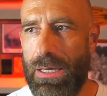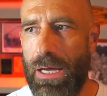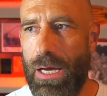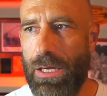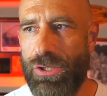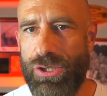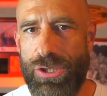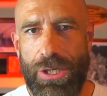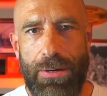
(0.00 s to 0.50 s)

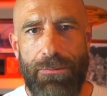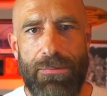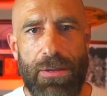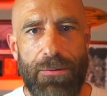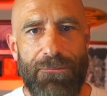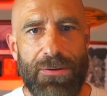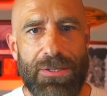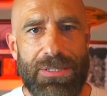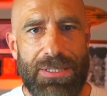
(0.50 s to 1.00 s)
achieve the
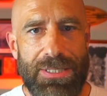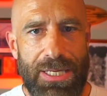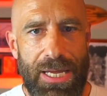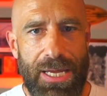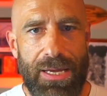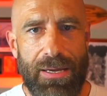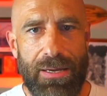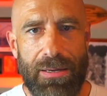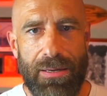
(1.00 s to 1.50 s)

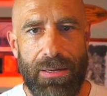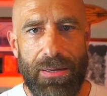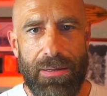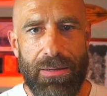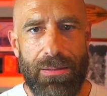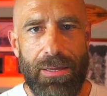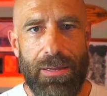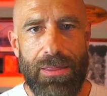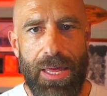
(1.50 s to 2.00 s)
physique
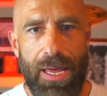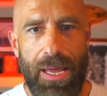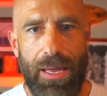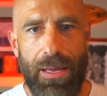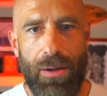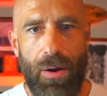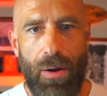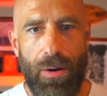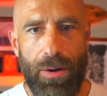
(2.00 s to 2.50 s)
that they
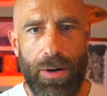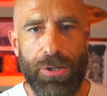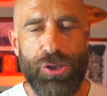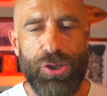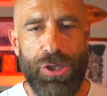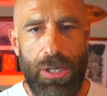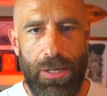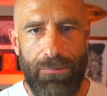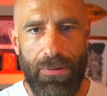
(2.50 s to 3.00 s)
are
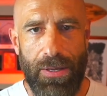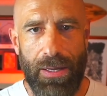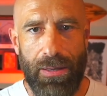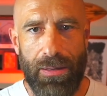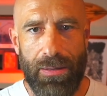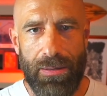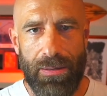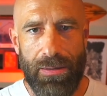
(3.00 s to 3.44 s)
achieving